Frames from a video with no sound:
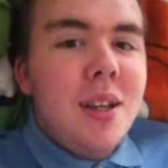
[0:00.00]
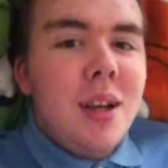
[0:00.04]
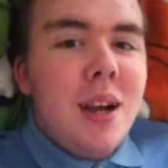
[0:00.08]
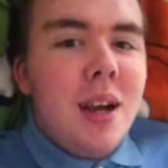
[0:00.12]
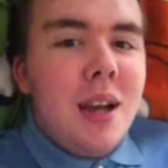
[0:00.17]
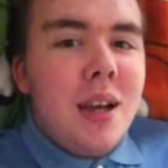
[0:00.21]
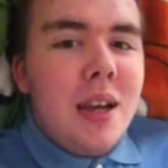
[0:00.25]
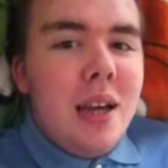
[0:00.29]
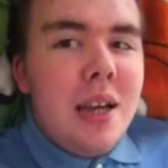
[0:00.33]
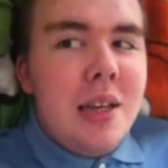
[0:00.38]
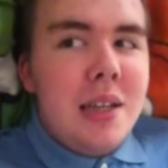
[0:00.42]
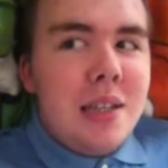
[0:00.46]

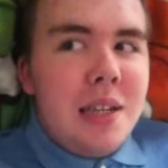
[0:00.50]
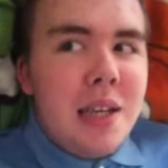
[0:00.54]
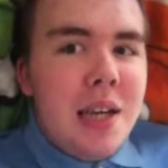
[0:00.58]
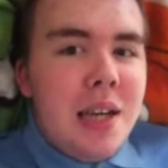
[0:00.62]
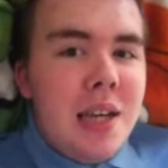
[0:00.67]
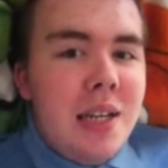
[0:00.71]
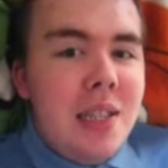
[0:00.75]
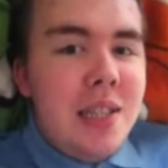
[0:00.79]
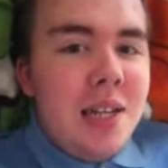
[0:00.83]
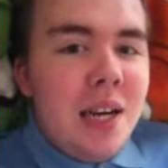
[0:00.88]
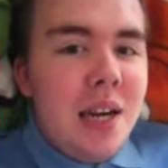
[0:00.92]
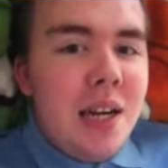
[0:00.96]
And I get to
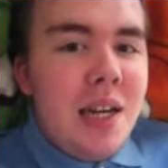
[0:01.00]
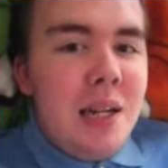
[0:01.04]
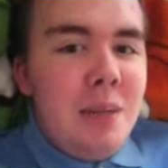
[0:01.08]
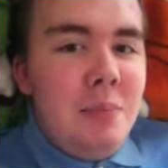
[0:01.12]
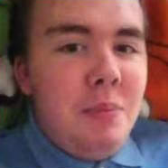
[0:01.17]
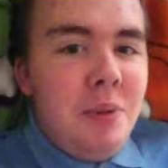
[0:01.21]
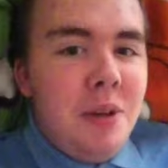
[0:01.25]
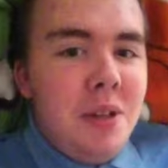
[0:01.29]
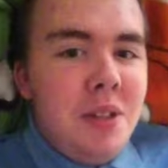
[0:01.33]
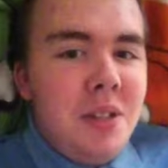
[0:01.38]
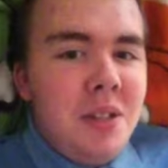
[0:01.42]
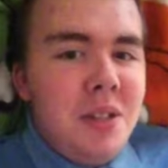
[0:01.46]
get a shiny
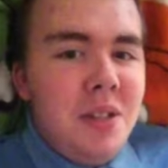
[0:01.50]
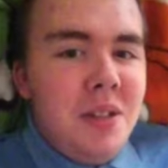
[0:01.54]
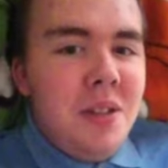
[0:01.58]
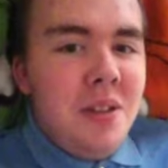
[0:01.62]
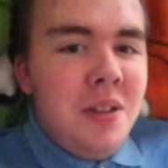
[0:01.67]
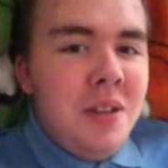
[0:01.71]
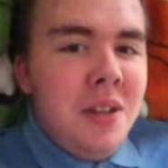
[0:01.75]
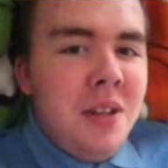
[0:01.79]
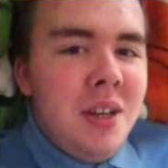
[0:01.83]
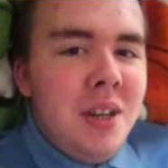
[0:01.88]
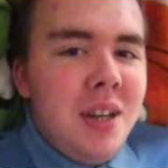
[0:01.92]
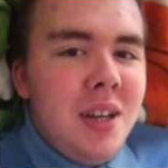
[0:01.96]
button
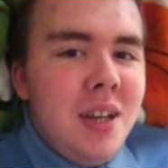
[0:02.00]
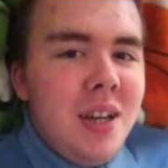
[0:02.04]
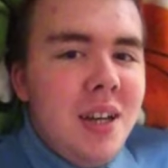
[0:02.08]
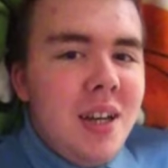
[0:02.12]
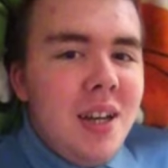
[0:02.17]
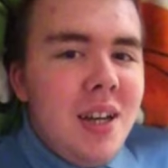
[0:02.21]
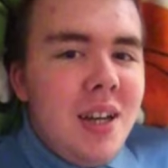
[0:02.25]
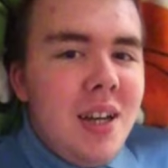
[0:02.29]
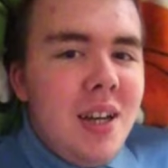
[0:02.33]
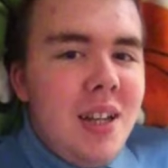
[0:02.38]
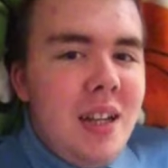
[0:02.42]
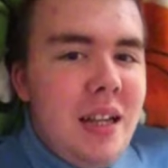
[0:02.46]

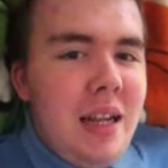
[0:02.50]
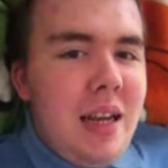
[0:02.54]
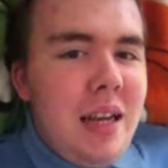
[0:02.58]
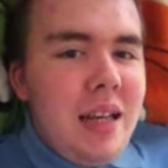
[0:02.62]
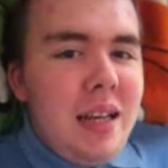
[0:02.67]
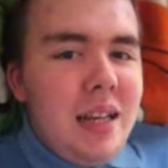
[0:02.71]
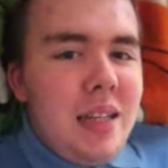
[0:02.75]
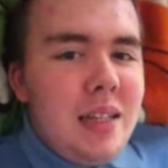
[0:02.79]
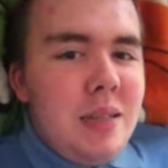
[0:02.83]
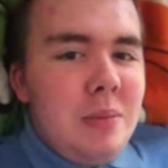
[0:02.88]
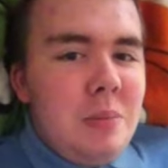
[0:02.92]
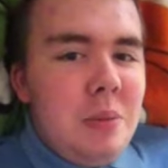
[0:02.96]
then
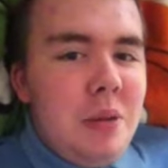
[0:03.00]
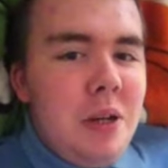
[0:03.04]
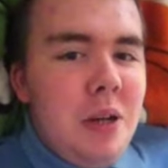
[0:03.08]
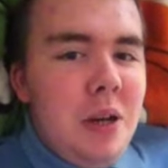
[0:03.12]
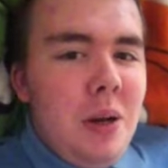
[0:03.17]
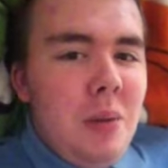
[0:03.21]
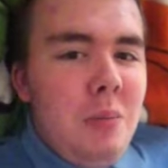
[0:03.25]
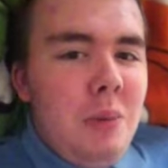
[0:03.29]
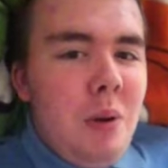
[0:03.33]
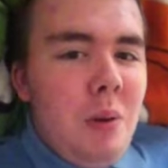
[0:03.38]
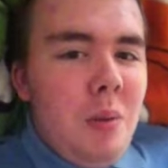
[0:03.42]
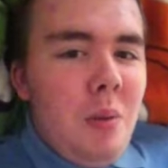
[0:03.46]
I get to put it
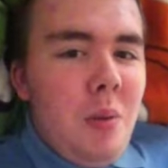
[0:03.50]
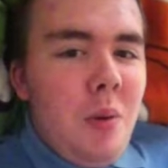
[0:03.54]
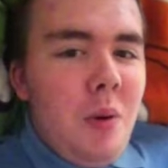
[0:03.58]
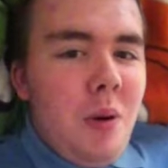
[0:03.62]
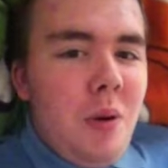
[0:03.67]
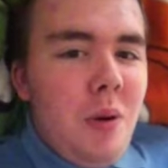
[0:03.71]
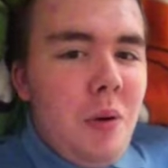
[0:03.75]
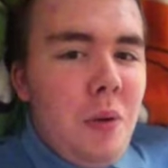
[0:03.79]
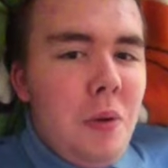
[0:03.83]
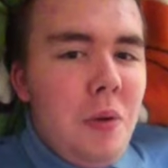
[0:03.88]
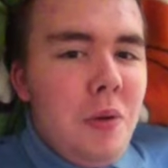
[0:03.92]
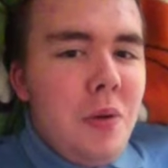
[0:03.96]
on my
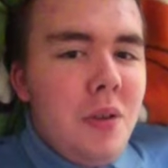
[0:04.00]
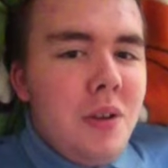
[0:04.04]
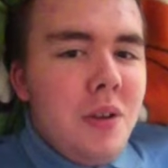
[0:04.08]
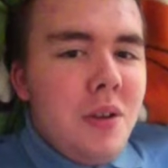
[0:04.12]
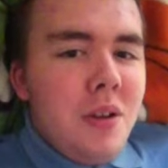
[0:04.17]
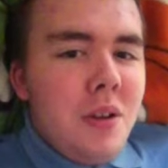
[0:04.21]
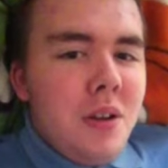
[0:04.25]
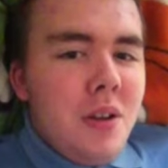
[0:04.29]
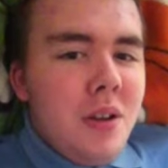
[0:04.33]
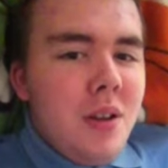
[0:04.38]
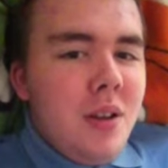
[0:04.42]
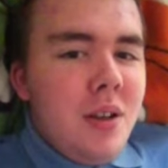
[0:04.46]
wall,
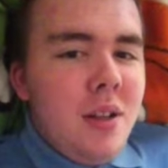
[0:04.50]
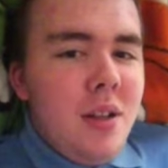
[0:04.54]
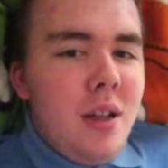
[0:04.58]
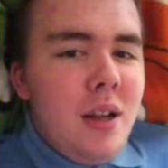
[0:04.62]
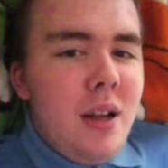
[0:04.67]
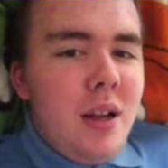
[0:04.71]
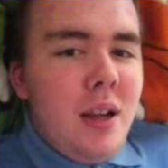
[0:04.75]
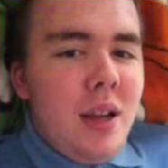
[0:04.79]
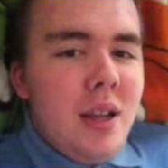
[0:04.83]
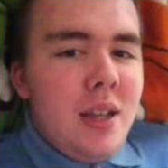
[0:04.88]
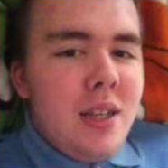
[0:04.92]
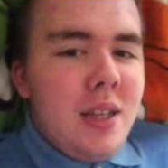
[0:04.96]

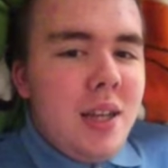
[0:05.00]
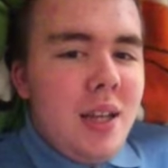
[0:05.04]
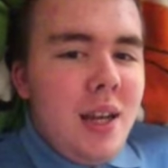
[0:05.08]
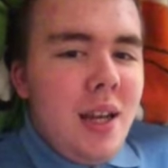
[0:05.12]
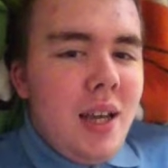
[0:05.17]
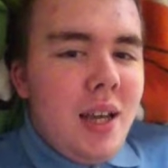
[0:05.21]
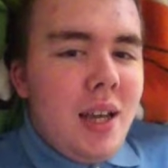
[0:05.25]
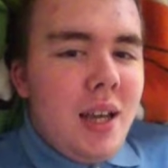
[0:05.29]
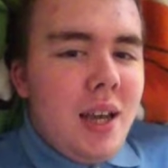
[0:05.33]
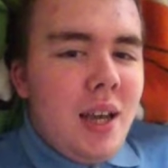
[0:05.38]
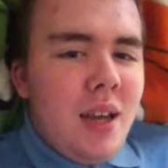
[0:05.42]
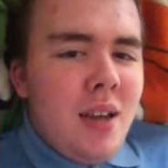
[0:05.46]
then I get to
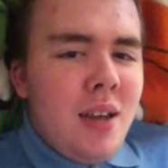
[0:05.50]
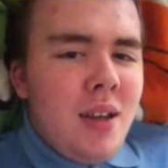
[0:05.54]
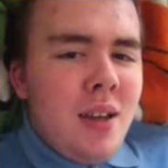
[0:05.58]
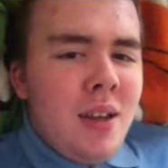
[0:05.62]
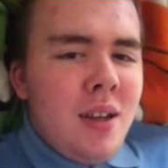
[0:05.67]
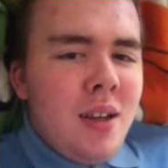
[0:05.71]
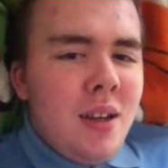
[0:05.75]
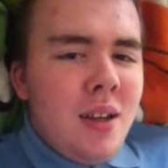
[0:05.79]
lick it,